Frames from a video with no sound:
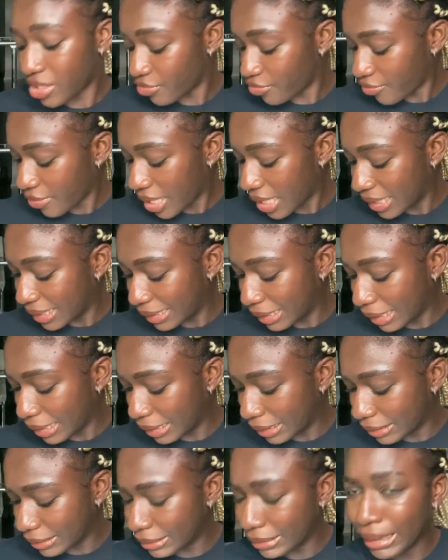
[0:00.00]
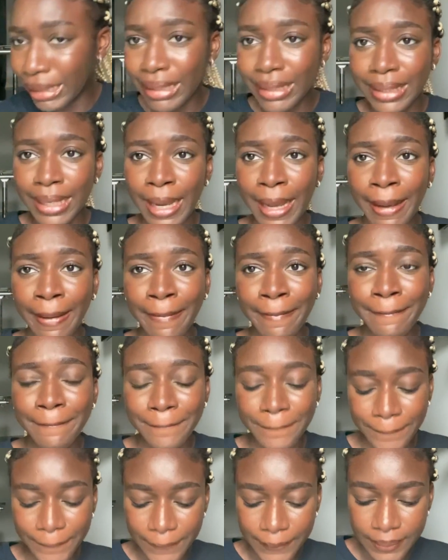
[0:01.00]
raining,
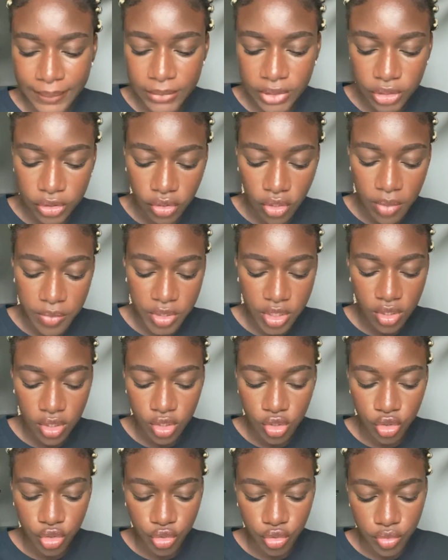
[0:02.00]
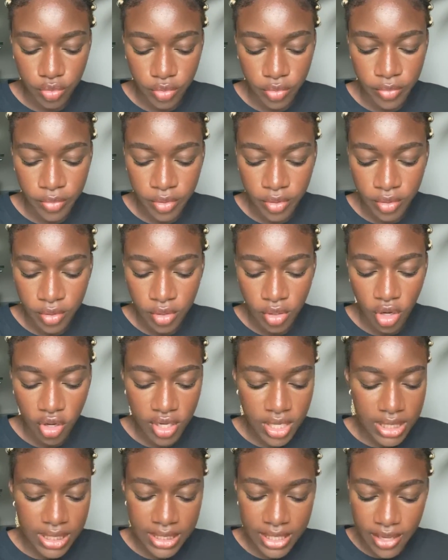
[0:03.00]
so I'm just gonna do, all
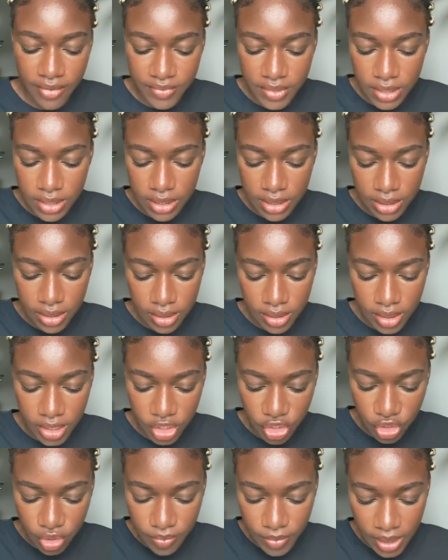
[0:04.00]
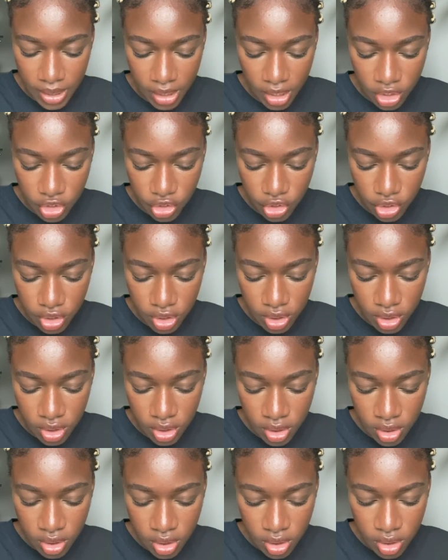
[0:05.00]
that's left is legit my lashes,
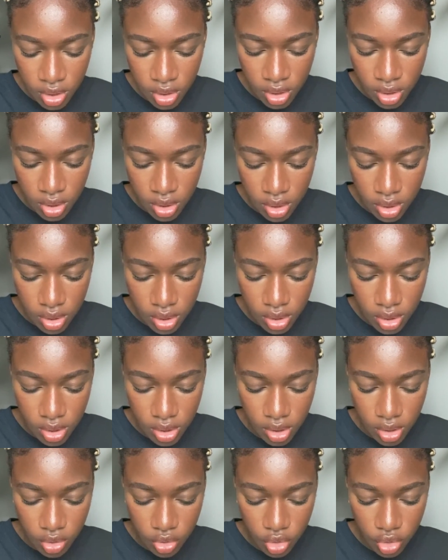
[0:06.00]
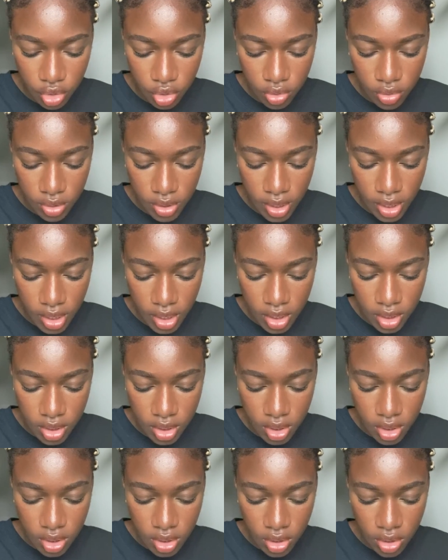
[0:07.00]
and I'll show you
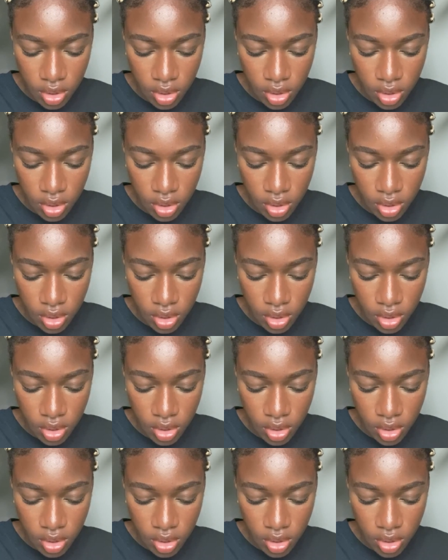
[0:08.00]
guys